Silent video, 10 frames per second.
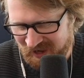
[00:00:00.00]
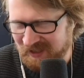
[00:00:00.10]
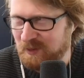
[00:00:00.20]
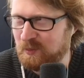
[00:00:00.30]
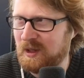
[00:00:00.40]

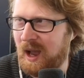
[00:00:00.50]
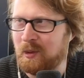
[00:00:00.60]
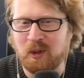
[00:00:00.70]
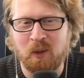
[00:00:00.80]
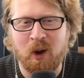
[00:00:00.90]
like I
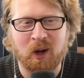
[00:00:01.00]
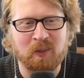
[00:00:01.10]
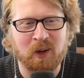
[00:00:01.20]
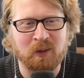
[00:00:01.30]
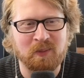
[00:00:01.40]
went to a water
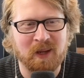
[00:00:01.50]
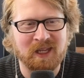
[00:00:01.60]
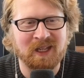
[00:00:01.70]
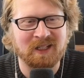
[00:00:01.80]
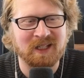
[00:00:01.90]
park with my kids,